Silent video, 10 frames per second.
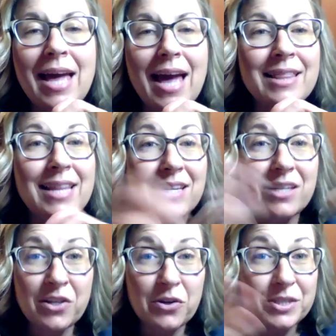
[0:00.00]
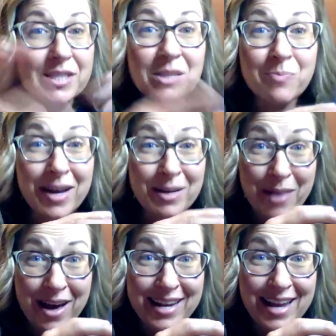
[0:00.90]
And then, since Mind
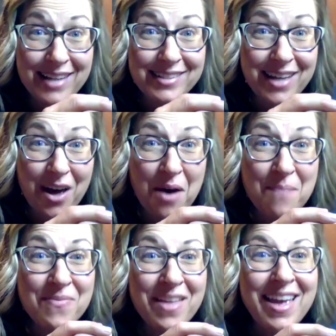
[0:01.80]
Body has come,